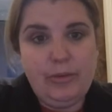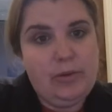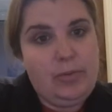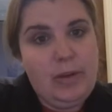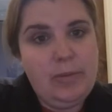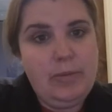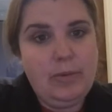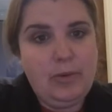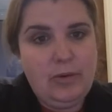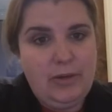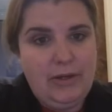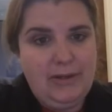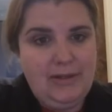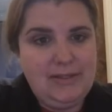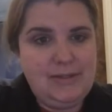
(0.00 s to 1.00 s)
with people.
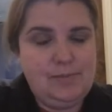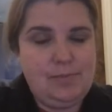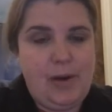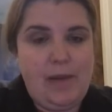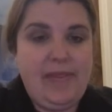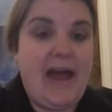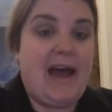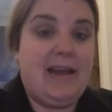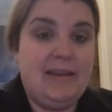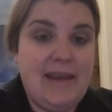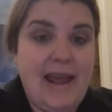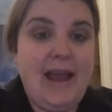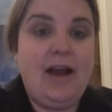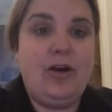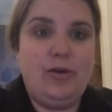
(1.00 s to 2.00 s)
And that
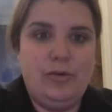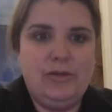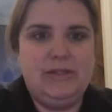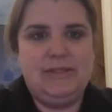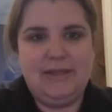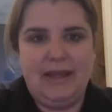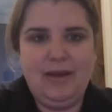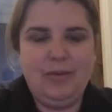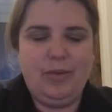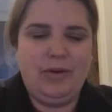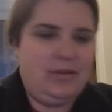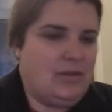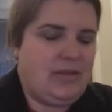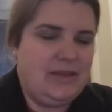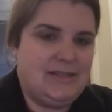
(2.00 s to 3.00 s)
now is like one
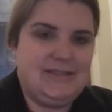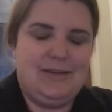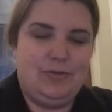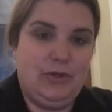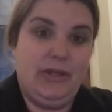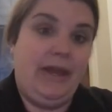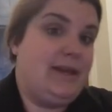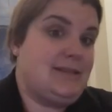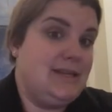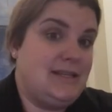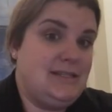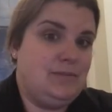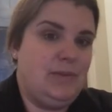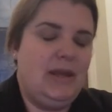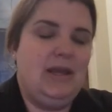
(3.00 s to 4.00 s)
of the things that really
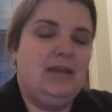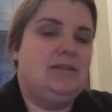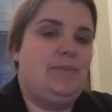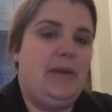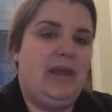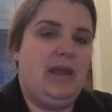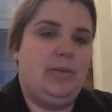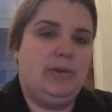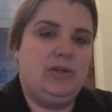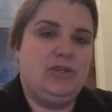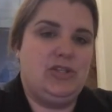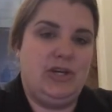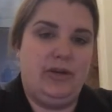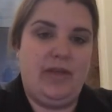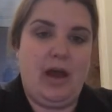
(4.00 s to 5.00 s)
excites me is being able to
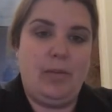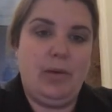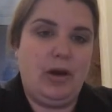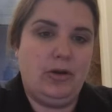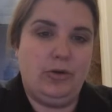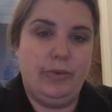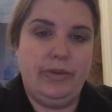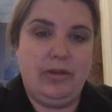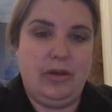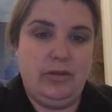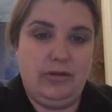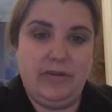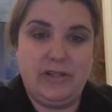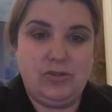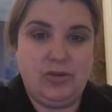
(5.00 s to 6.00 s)
share that model with
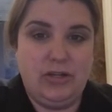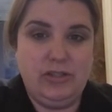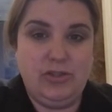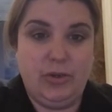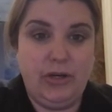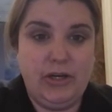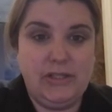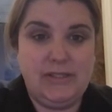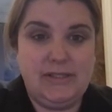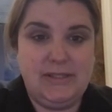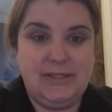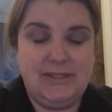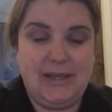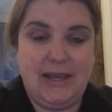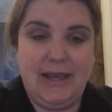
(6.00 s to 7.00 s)
other restaurateurs
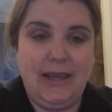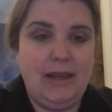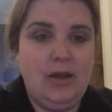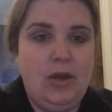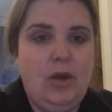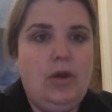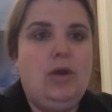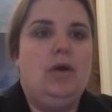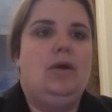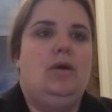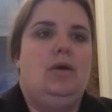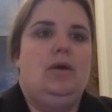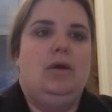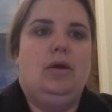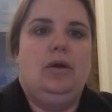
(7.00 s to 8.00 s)
to say,
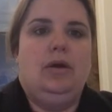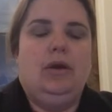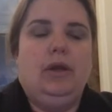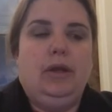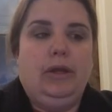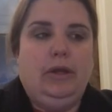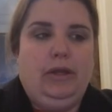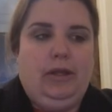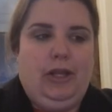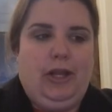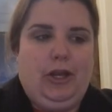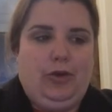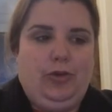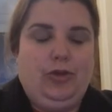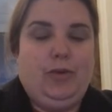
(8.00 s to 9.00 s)

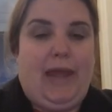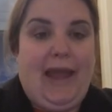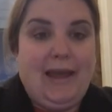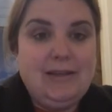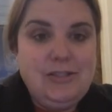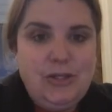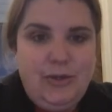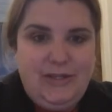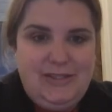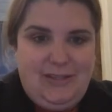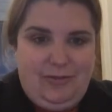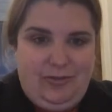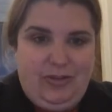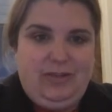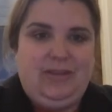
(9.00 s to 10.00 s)
you can do it
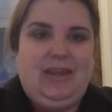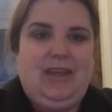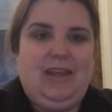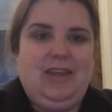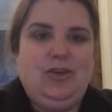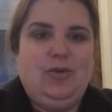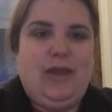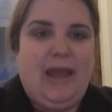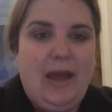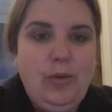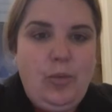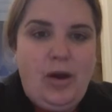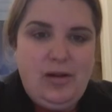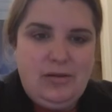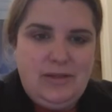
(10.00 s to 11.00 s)
differently. You
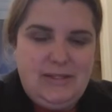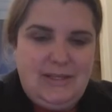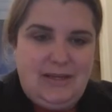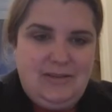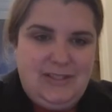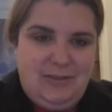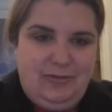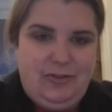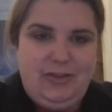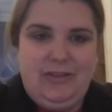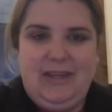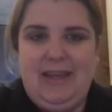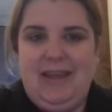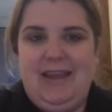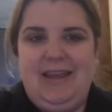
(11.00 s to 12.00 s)
can walk this out
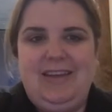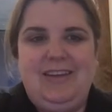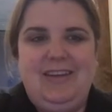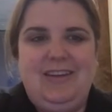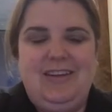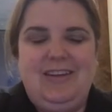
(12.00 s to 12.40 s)
differently.